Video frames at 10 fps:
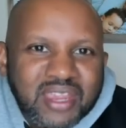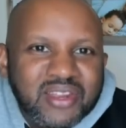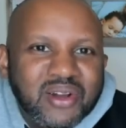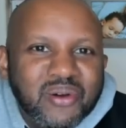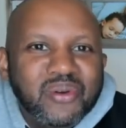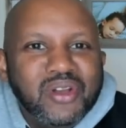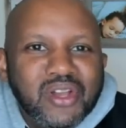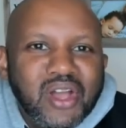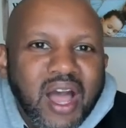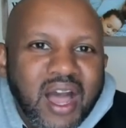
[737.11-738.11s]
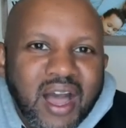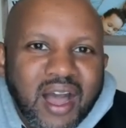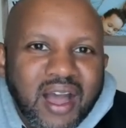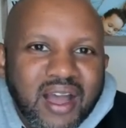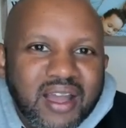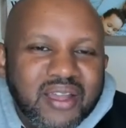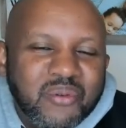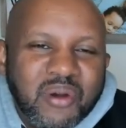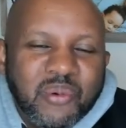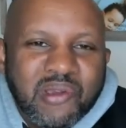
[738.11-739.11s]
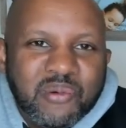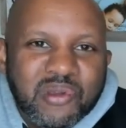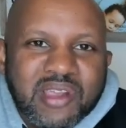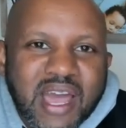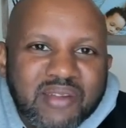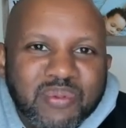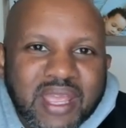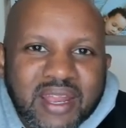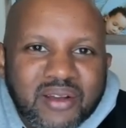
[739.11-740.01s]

where we were kind of playing